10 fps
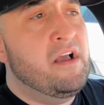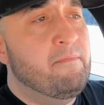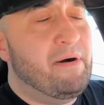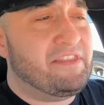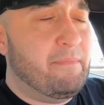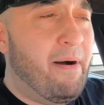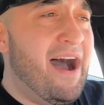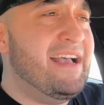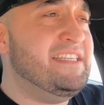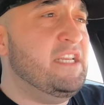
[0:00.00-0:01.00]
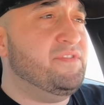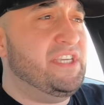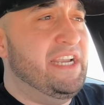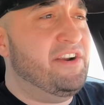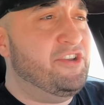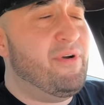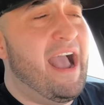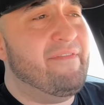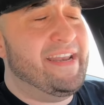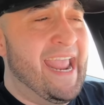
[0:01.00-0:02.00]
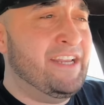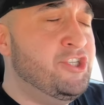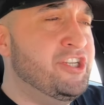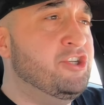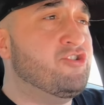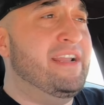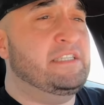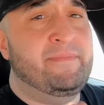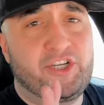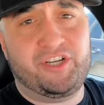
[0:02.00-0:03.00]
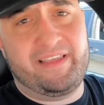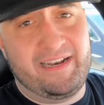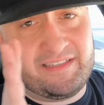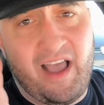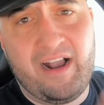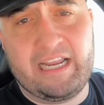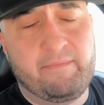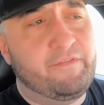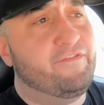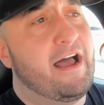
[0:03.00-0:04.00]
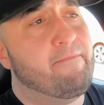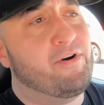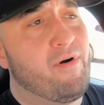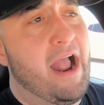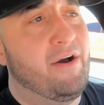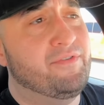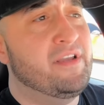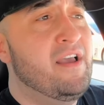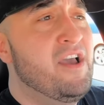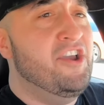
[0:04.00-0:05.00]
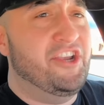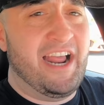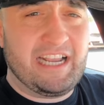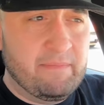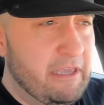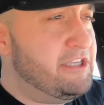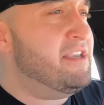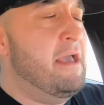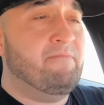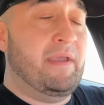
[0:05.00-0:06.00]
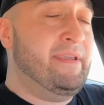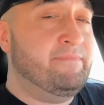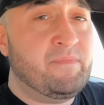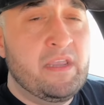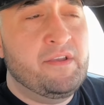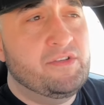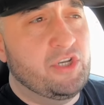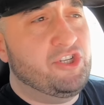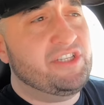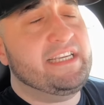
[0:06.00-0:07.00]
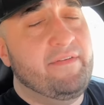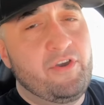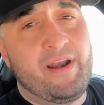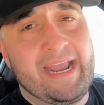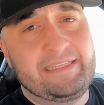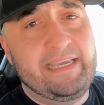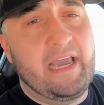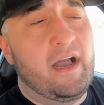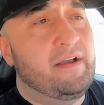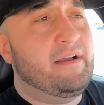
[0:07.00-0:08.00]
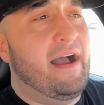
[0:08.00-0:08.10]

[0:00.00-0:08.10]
But the positives here, you have an engine and transmission that is not going to be flopping around. You're not going to be, so just to give you an idea,